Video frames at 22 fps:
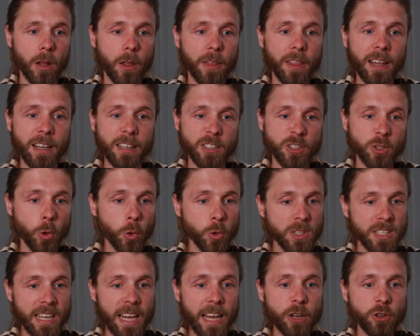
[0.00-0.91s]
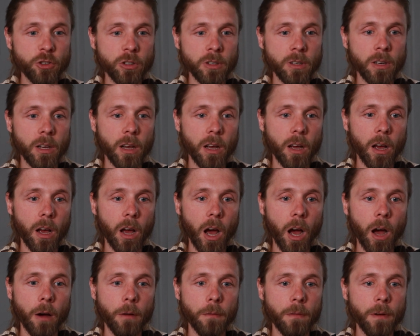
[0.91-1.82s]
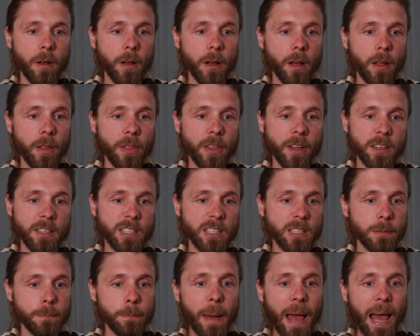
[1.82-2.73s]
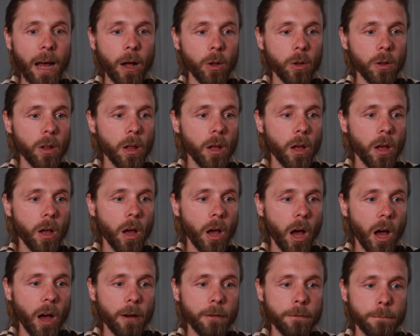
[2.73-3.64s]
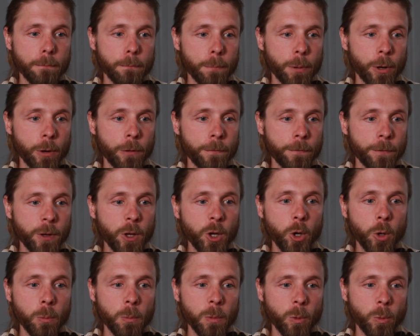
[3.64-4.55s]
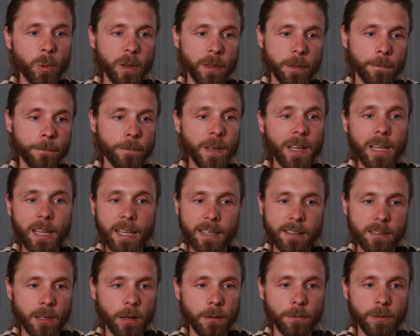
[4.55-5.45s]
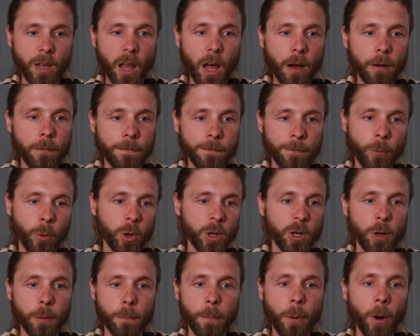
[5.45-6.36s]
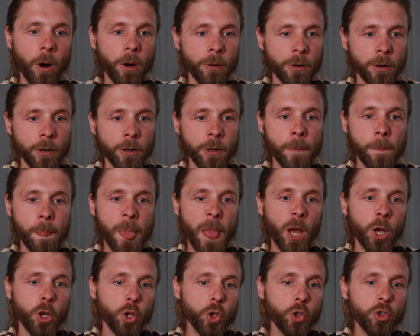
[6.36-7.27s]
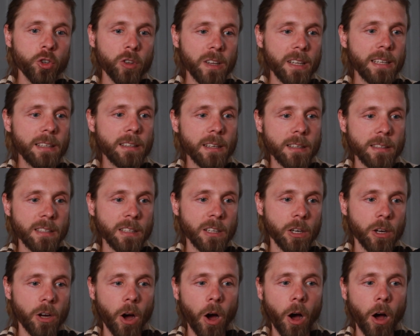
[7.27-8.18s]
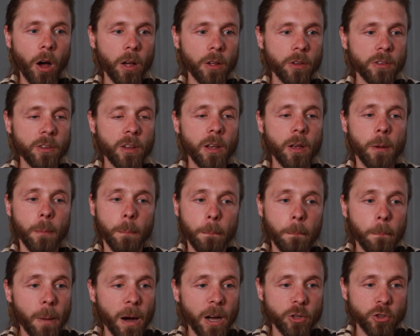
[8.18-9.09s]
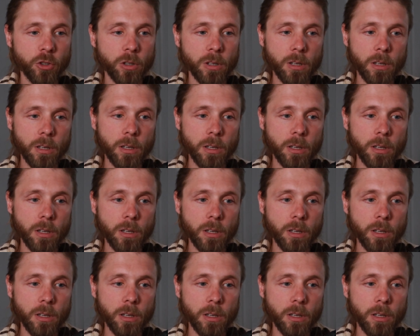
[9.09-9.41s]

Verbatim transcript: the association of the smell of perfume with feelings of love for your partner usually doesn't cause much